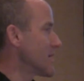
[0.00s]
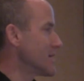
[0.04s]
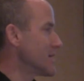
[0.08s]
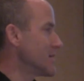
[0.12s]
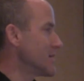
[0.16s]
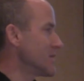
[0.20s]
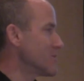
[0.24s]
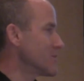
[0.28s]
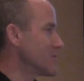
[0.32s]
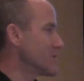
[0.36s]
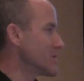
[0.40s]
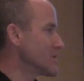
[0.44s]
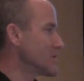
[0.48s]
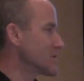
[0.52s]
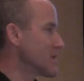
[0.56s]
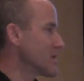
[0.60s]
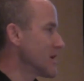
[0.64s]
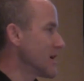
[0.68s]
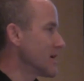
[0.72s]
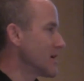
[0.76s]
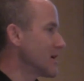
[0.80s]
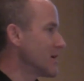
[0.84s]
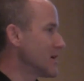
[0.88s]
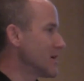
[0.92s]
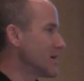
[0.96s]
I did with this
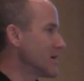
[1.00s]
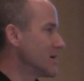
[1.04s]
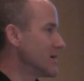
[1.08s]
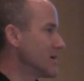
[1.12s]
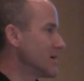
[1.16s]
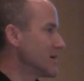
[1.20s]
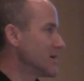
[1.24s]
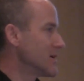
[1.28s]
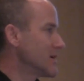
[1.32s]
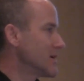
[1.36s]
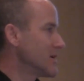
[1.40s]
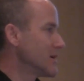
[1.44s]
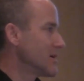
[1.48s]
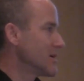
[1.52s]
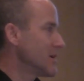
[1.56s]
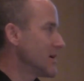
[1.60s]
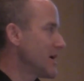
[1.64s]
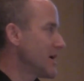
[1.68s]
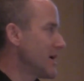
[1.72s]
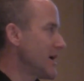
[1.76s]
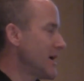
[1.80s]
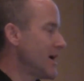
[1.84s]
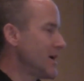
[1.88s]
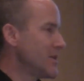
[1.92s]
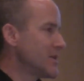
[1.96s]
guy.
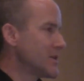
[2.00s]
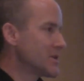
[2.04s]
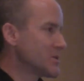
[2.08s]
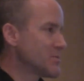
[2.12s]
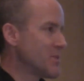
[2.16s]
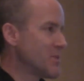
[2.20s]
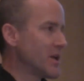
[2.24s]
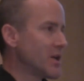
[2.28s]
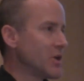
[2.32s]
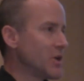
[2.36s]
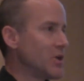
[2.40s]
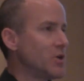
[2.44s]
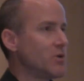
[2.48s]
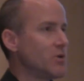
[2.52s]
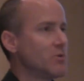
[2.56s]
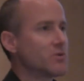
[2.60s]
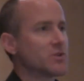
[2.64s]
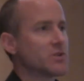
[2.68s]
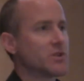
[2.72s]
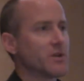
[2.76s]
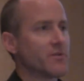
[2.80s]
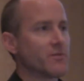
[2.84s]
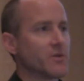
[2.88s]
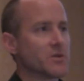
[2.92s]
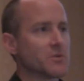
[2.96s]
And it's made a huge
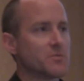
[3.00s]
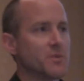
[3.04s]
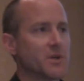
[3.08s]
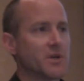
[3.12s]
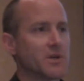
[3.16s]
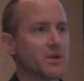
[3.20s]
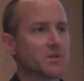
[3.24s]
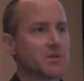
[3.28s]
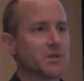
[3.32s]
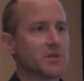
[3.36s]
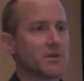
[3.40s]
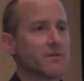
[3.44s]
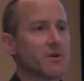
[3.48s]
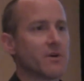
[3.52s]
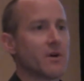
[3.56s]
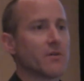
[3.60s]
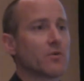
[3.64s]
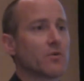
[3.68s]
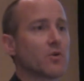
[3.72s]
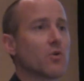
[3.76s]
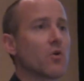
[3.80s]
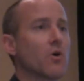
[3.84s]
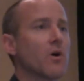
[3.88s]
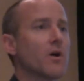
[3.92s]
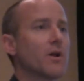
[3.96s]
difference because
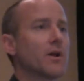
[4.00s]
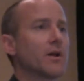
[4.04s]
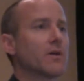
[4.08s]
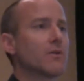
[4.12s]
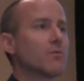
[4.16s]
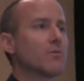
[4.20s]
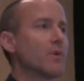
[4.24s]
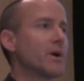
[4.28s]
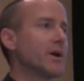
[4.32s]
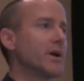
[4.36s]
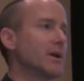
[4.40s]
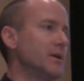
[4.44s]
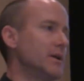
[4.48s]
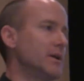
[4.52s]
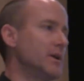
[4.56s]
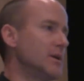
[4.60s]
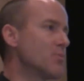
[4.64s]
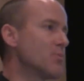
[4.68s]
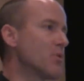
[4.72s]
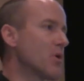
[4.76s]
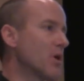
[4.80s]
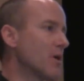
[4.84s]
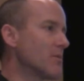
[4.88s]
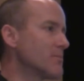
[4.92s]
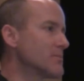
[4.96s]
of chronic right knee
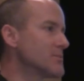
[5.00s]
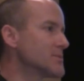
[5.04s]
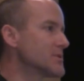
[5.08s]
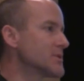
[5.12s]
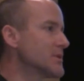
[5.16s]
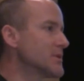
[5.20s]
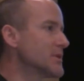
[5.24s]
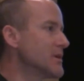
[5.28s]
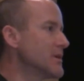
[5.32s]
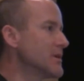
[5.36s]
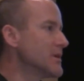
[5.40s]
problems.